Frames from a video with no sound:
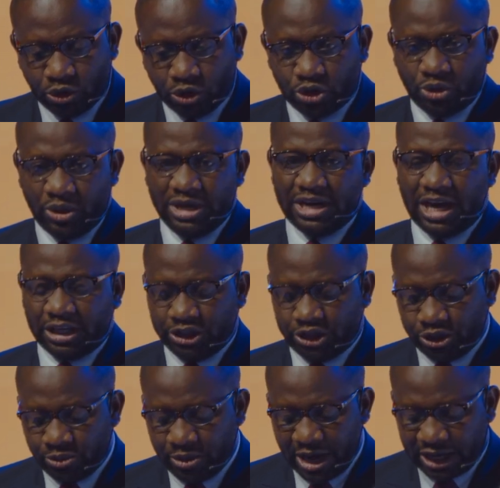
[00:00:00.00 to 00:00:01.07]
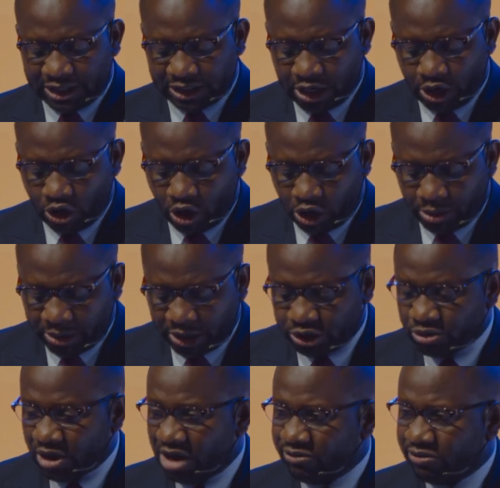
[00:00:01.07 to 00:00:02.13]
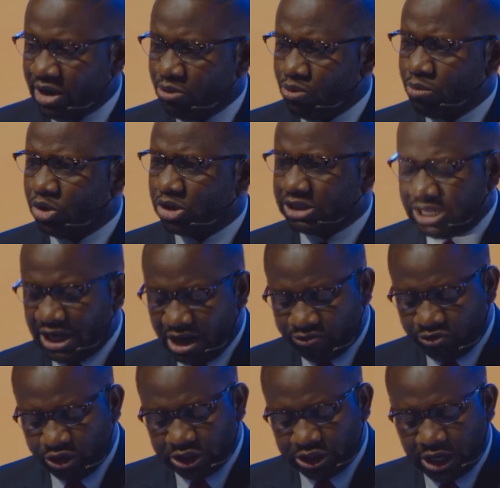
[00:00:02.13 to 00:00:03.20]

So in Nigeria, as an economic driver, we must leverage